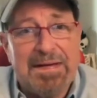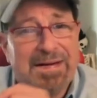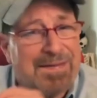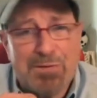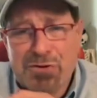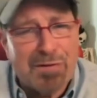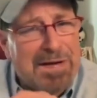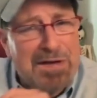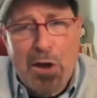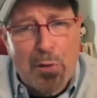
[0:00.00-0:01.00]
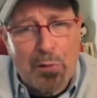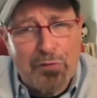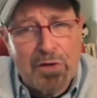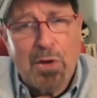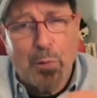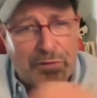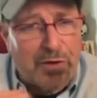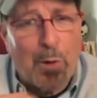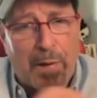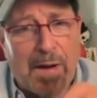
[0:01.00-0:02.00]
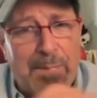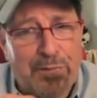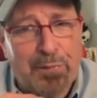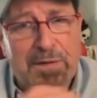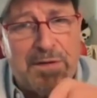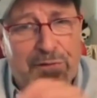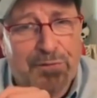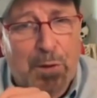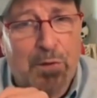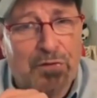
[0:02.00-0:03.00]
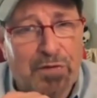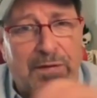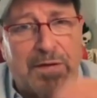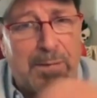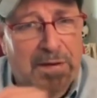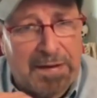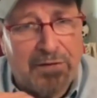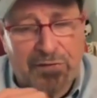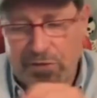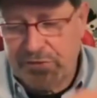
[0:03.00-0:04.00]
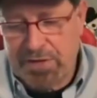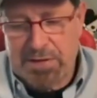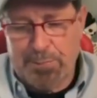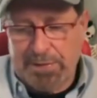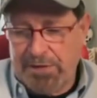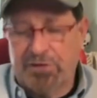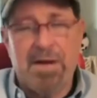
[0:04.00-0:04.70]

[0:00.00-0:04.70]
because I'm sure he knows what's going on between these folks and the communication that's taking place.